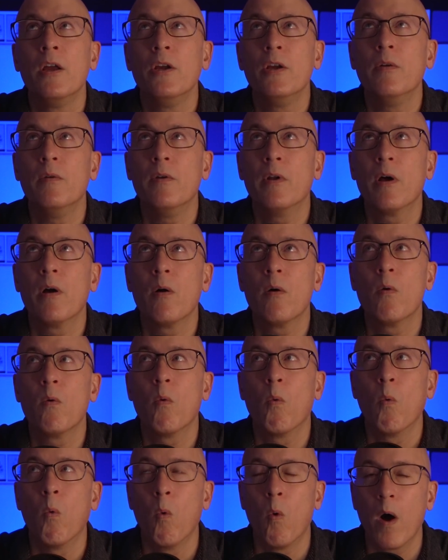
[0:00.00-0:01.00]
You know
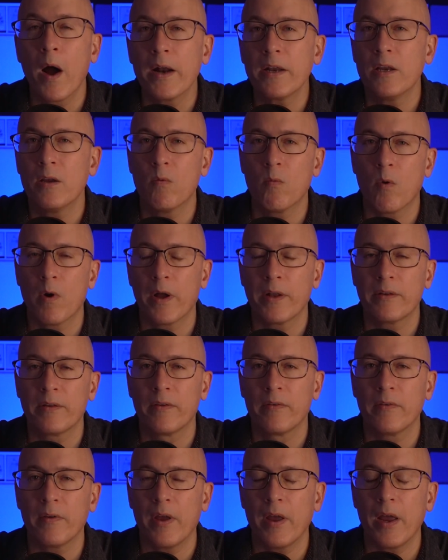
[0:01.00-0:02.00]
what you want
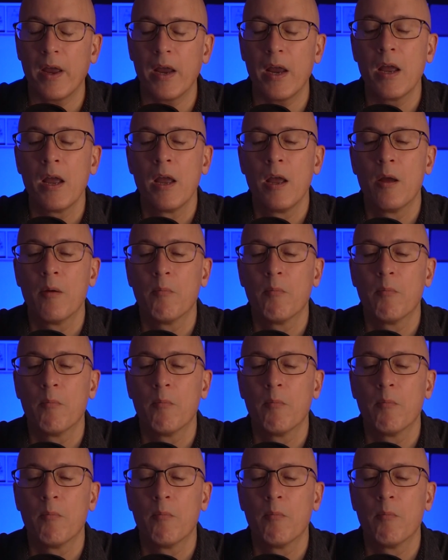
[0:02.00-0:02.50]
to say,